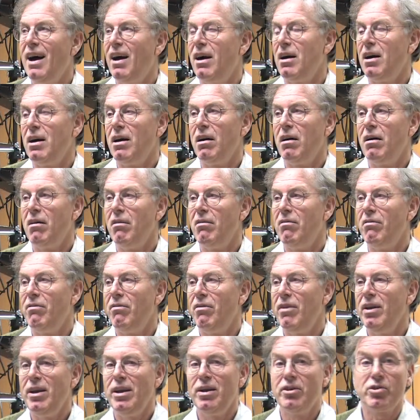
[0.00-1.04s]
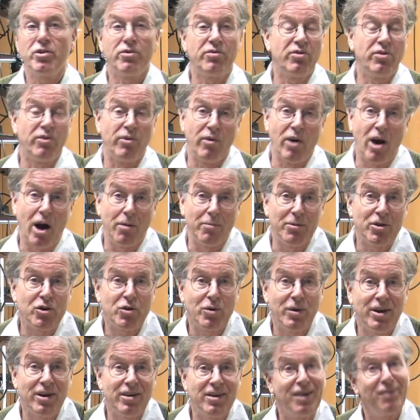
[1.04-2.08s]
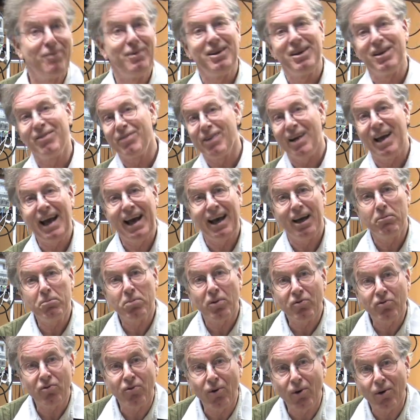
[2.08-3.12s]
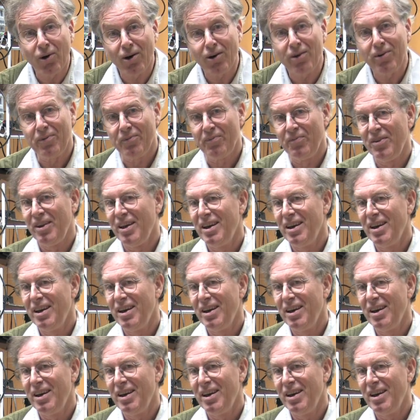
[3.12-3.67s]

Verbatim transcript: uh, interferometry that we never had before.